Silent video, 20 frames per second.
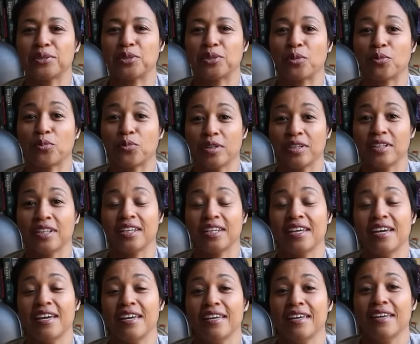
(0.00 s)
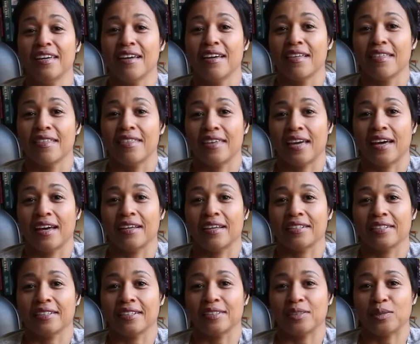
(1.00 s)
So really,
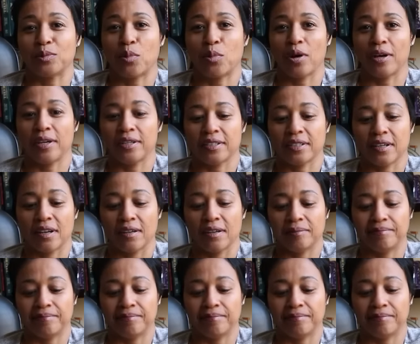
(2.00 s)
that is what